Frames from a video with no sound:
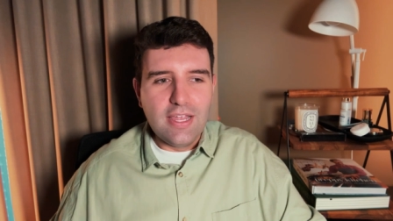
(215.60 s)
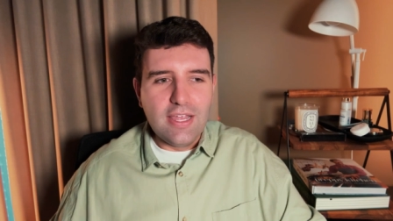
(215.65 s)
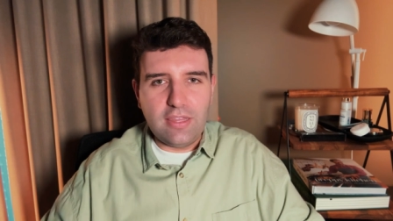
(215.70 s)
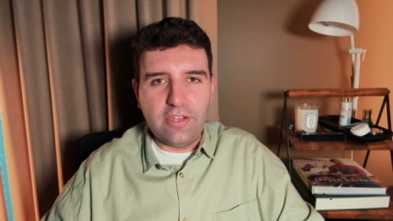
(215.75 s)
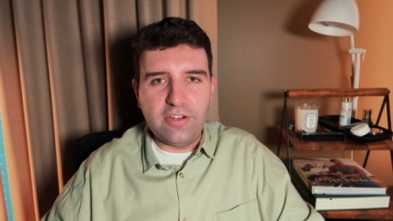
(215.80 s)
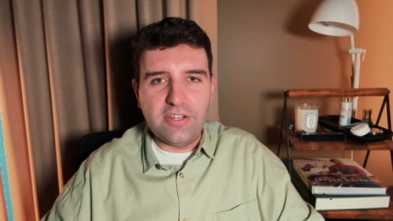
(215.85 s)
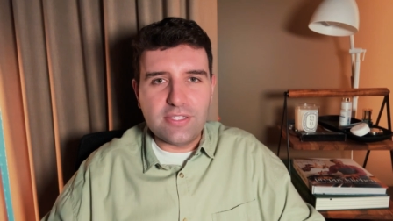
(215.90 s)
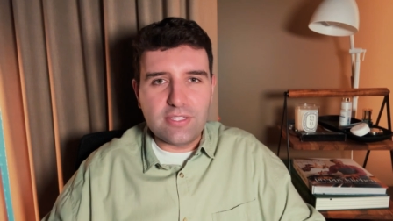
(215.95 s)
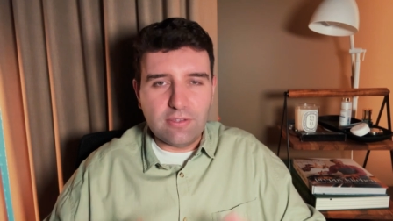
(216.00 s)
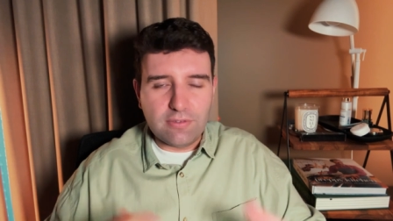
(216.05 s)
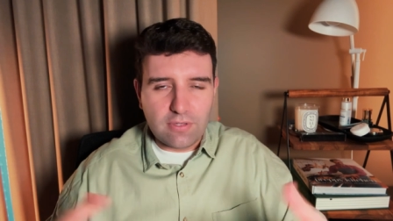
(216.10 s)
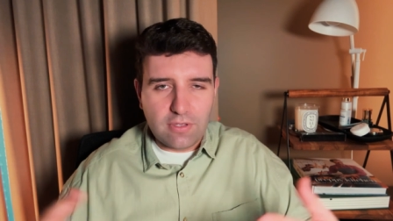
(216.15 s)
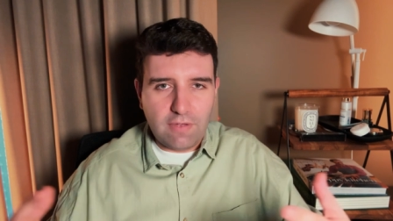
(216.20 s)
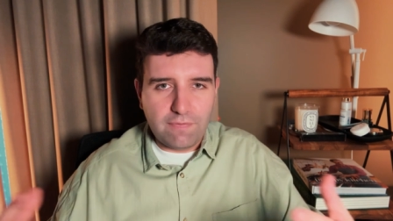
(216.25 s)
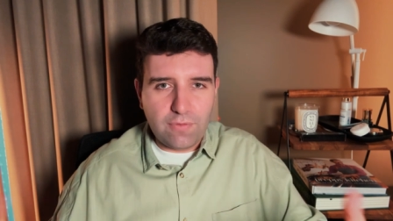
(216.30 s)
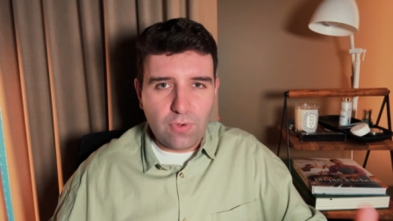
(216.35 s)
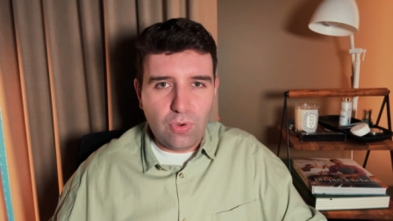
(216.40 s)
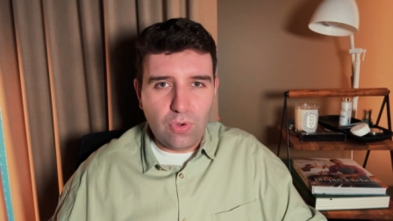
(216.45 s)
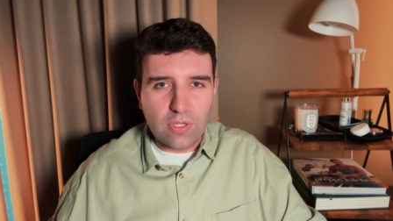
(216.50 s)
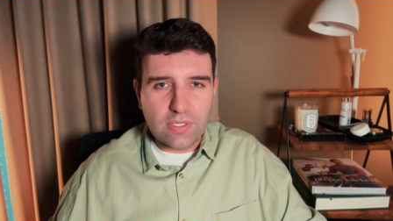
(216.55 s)
There is, a,
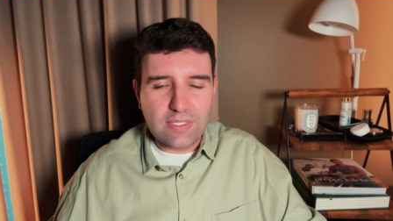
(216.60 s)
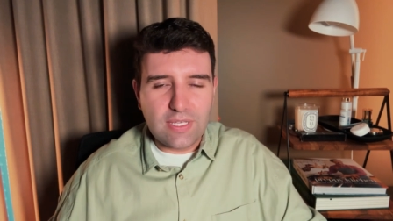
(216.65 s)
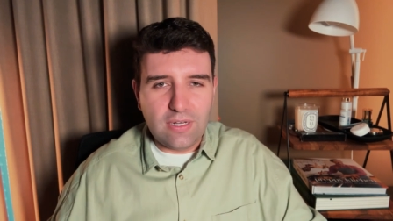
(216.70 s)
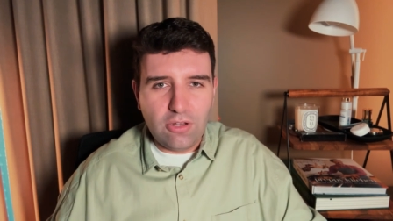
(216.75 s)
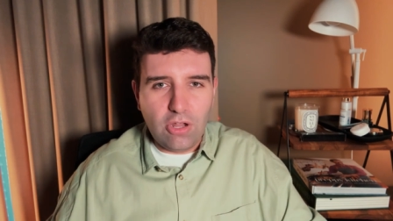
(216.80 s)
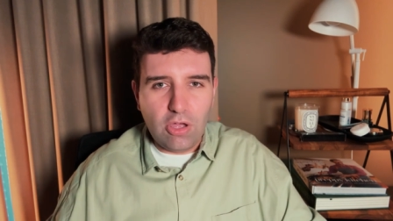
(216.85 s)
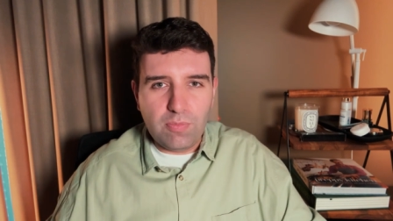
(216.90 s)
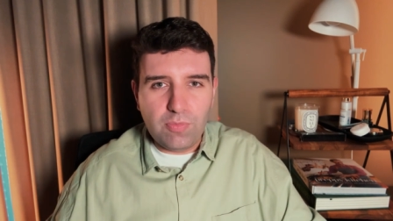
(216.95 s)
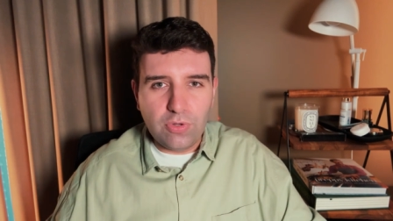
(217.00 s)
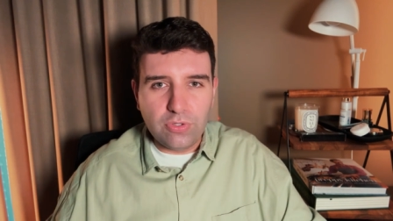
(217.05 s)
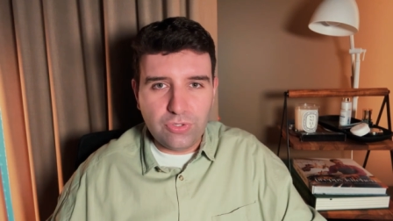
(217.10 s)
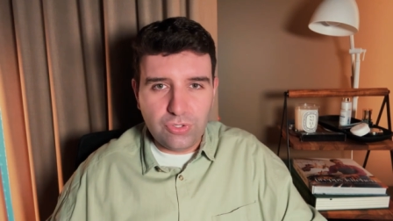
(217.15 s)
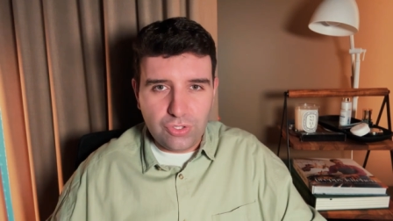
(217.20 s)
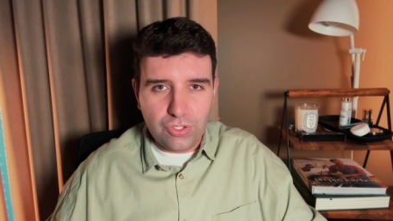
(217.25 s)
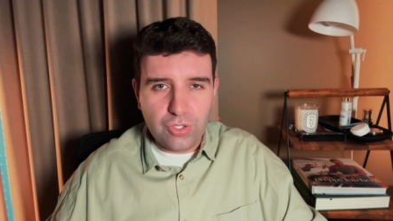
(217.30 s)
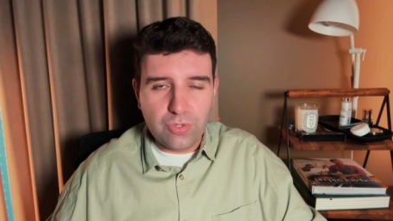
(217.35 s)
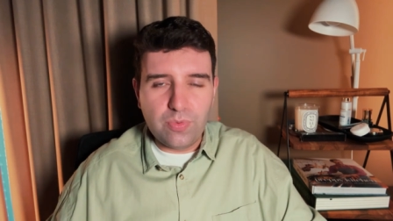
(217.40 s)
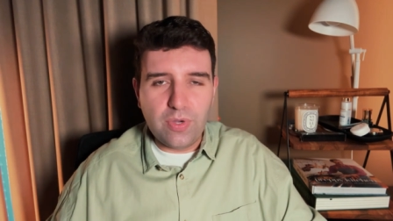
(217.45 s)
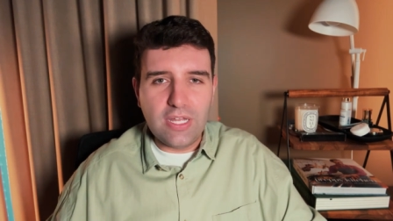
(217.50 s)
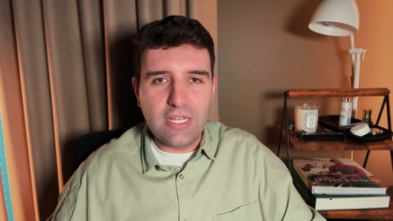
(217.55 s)
of course, a lot more
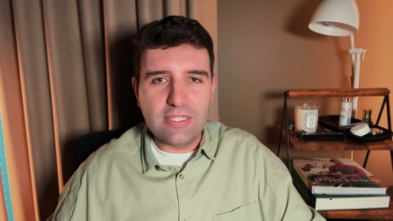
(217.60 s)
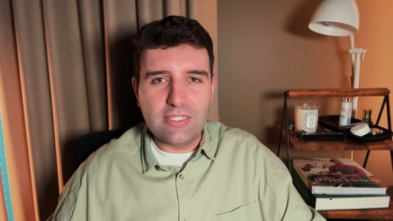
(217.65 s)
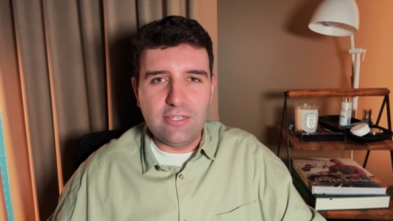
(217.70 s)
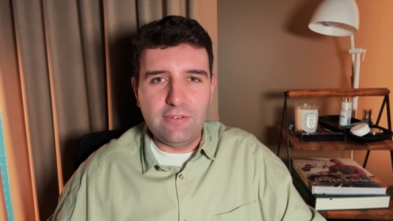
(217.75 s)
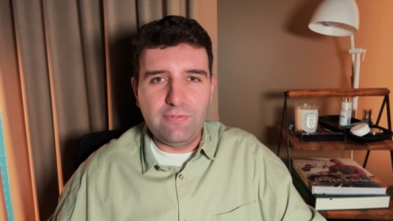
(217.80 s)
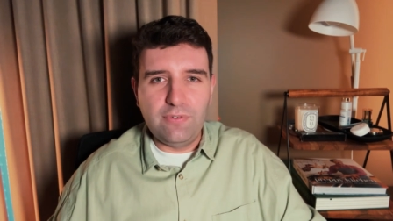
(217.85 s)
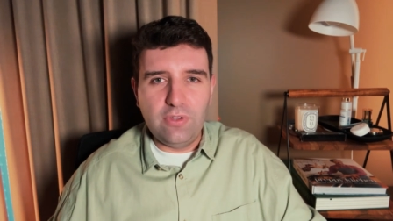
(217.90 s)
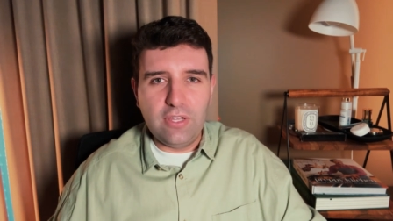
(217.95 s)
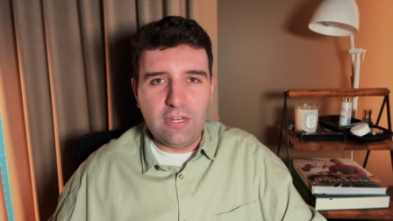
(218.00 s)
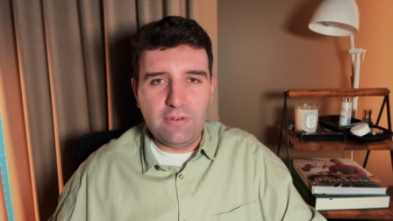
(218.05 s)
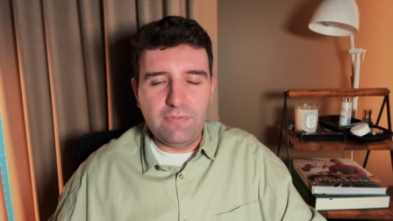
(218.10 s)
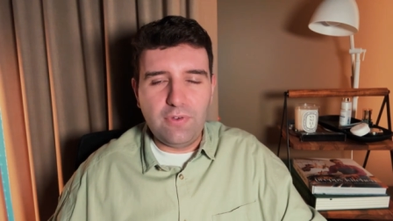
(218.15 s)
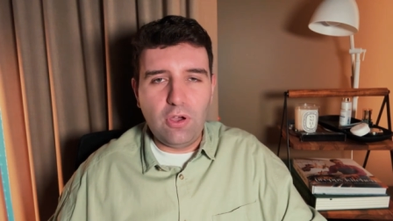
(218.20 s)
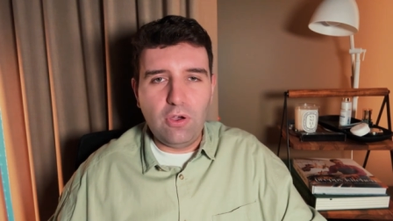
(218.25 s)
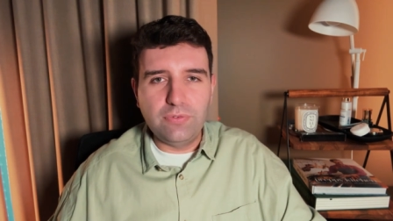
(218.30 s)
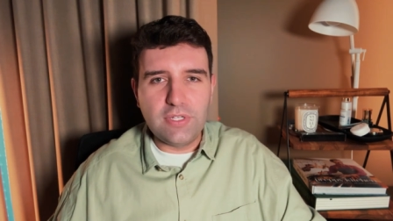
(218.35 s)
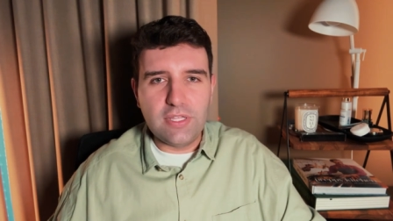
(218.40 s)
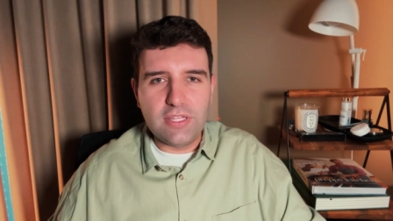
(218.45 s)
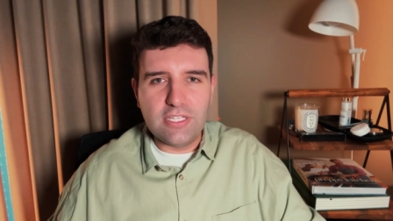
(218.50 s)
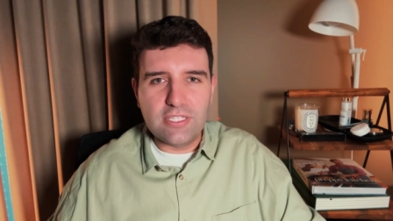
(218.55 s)
nuance
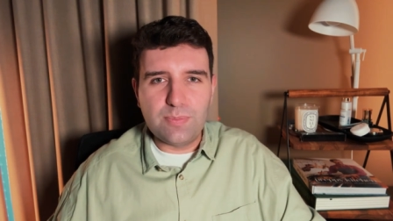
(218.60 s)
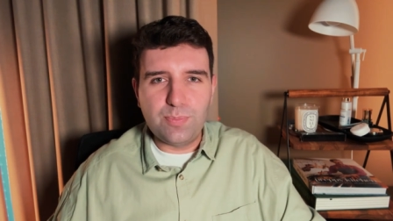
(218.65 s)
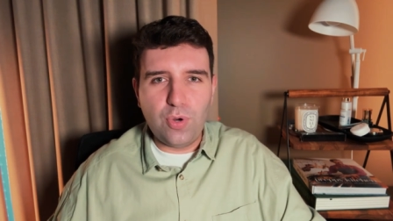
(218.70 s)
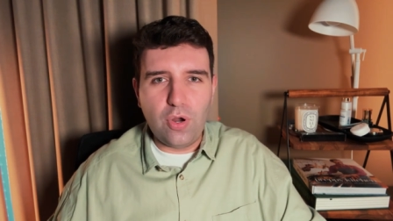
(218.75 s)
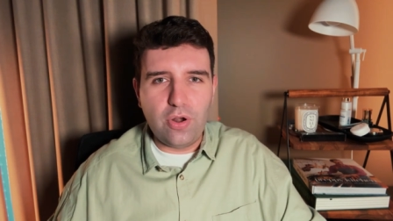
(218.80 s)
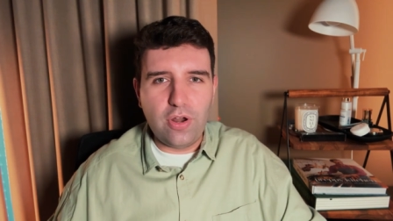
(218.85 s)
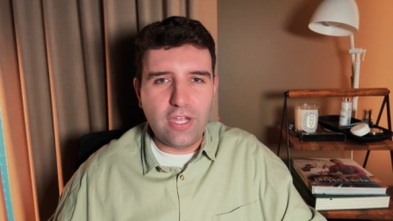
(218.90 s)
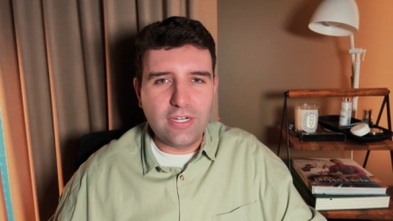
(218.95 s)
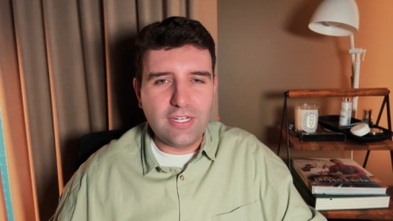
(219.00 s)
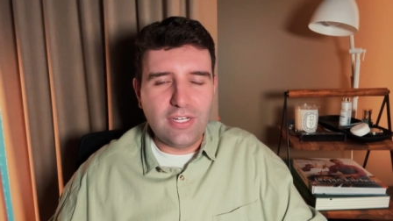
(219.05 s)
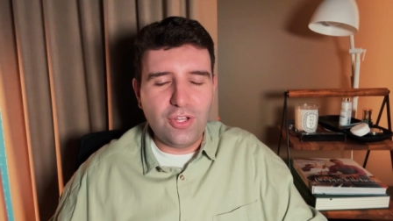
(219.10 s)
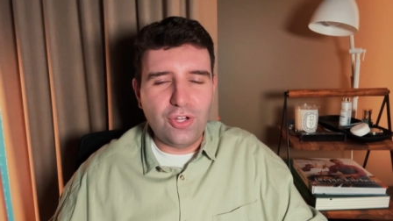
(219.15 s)
involved in this product,